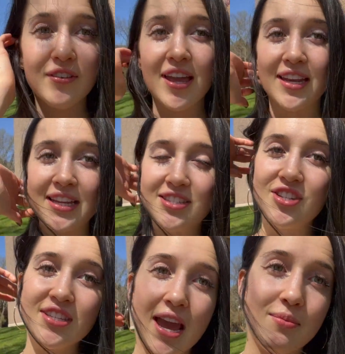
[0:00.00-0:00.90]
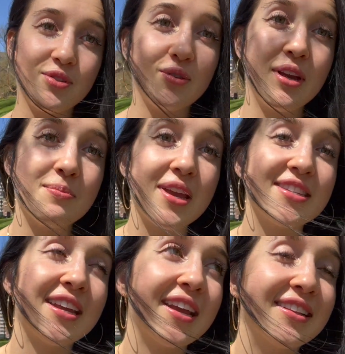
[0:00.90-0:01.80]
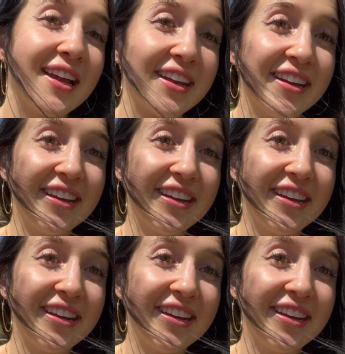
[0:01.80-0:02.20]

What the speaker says: and it's just absolutely amazing. Like,